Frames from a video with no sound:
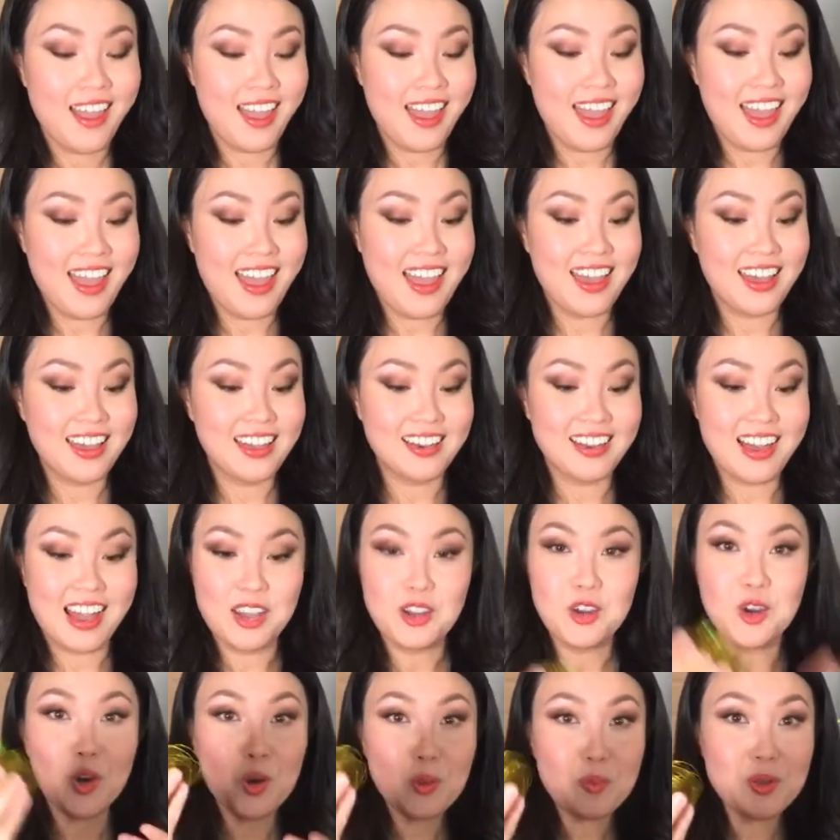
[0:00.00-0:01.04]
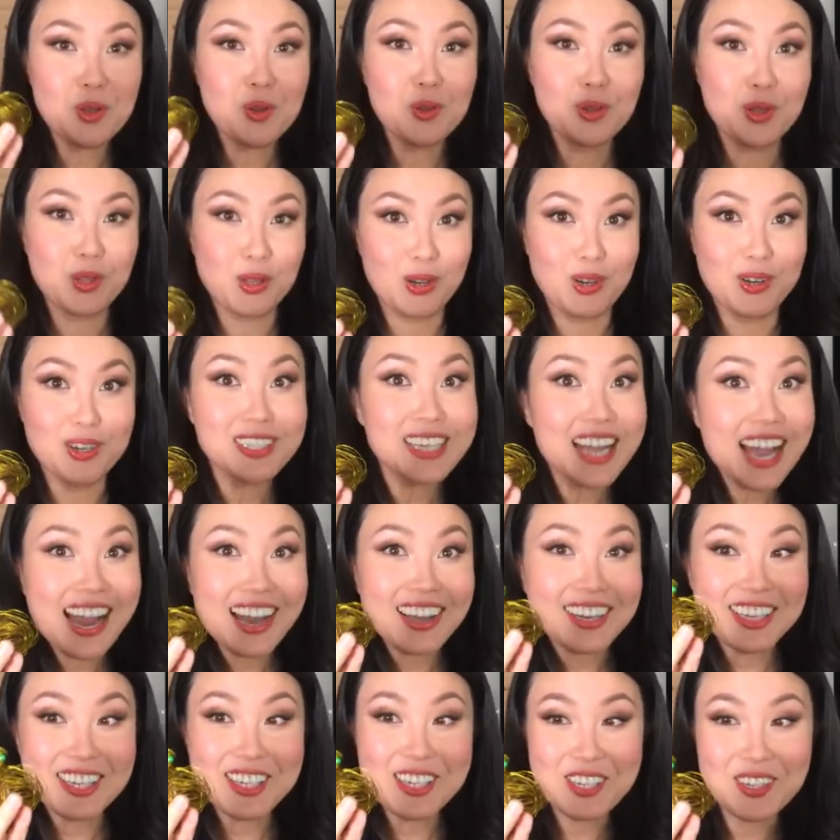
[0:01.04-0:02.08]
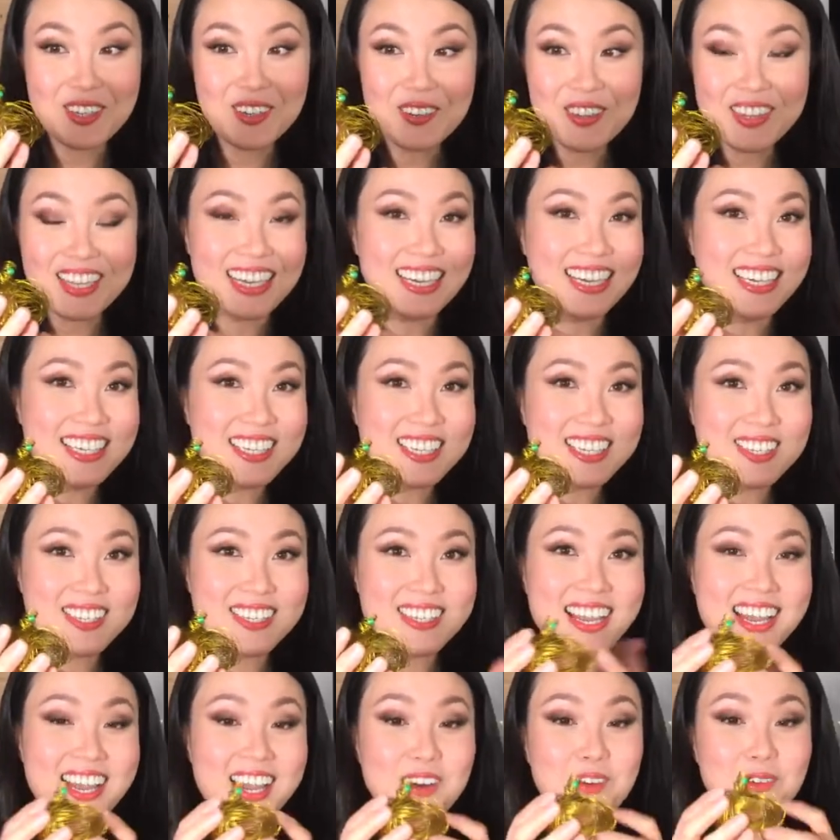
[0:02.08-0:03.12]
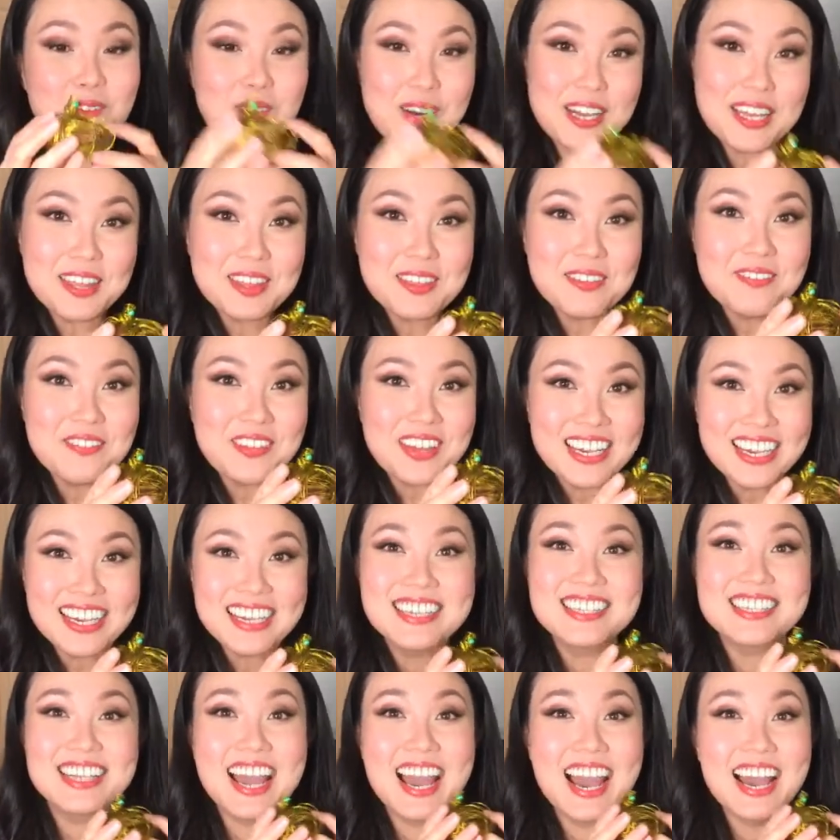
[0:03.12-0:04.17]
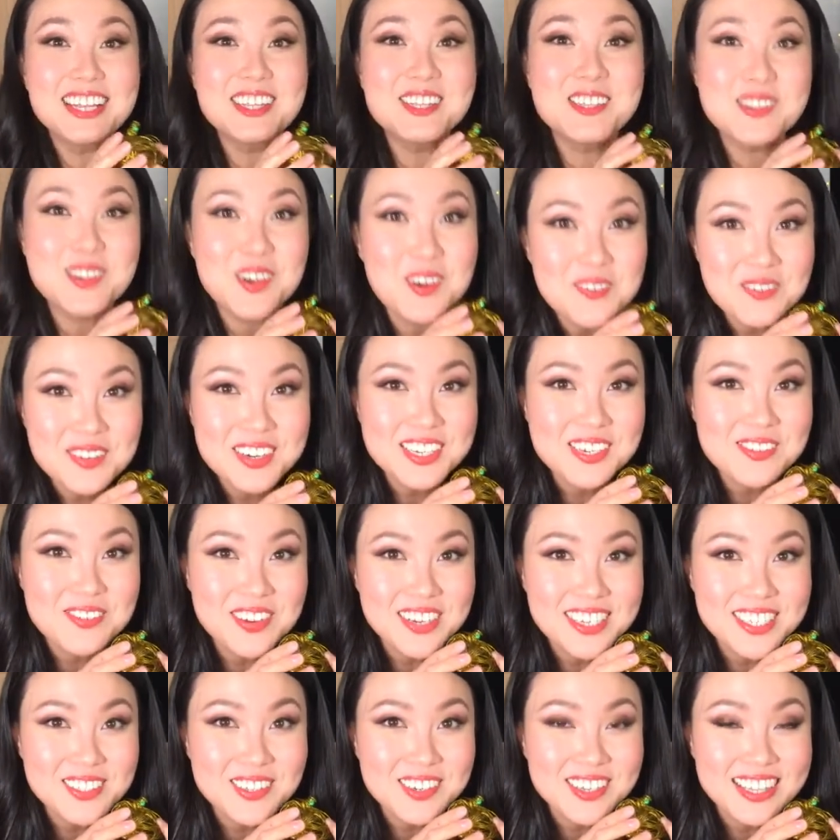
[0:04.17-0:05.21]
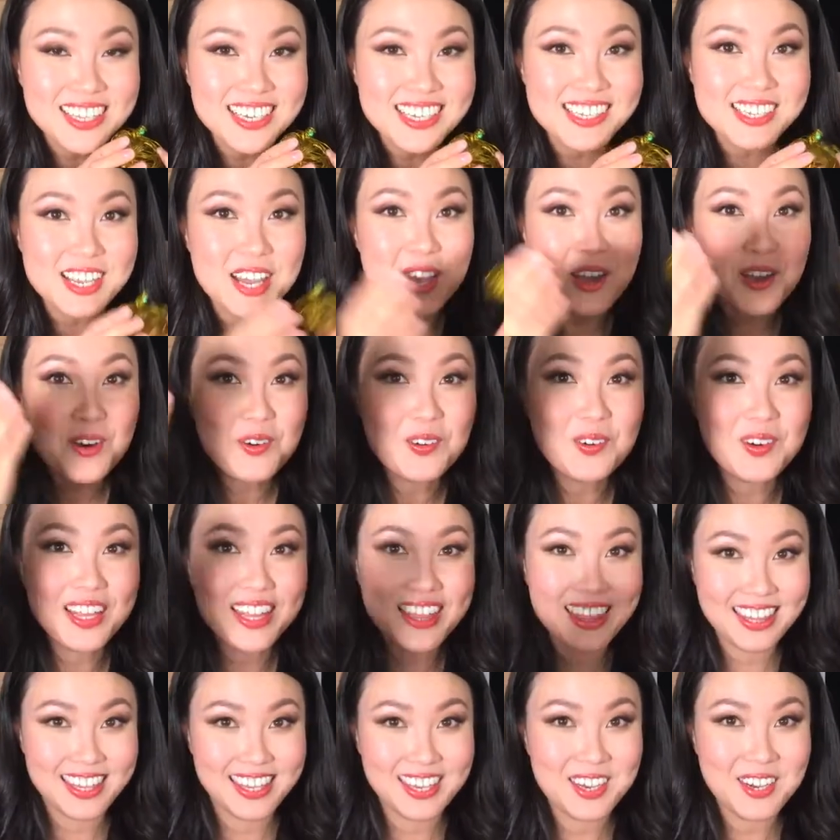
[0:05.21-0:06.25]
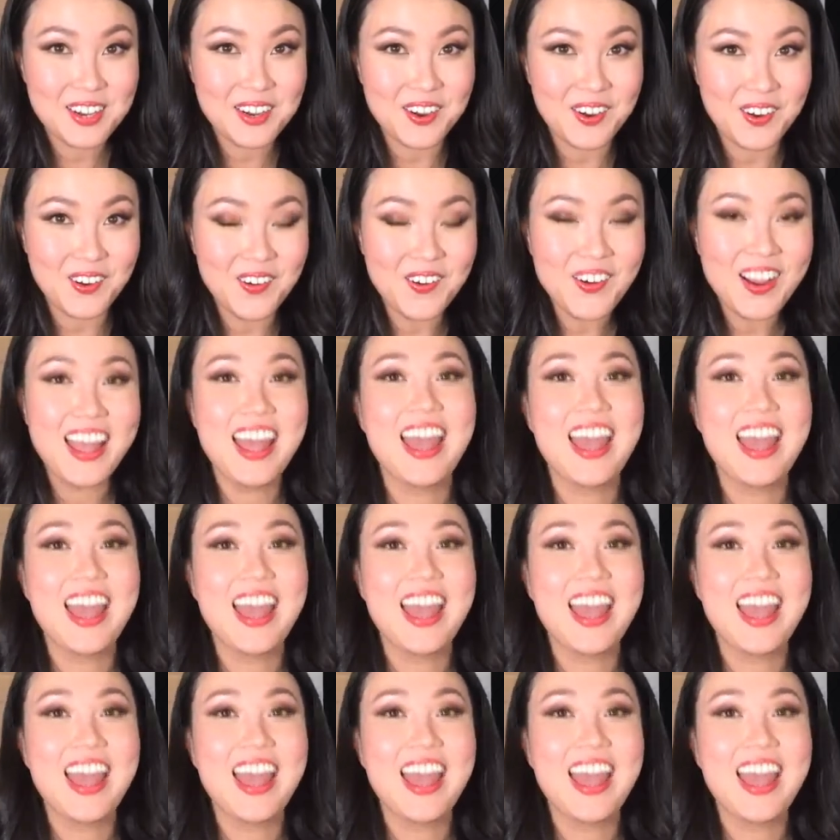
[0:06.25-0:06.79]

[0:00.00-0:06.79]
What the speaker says: And I hope you learned how to do this with me, because I had so much fun doing this with you.